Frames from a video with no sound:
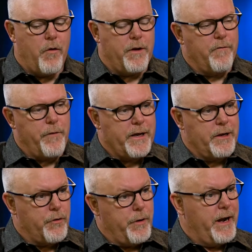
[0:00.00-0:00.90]
that if we can
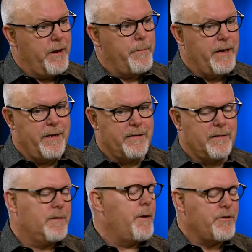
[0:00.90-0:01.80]
create a piece,
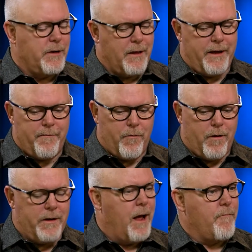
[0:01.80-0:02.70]
especially like for
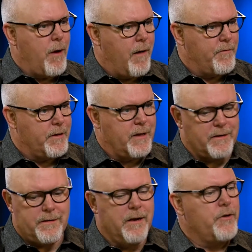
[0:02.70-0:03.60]
a nonprofit
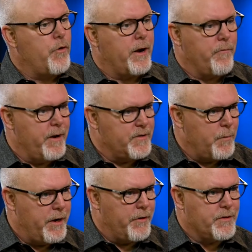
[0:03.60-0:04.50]
that's trying to raise
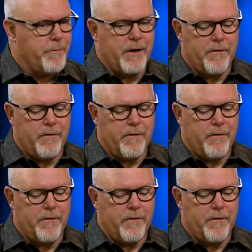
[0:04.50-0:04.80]
money or something,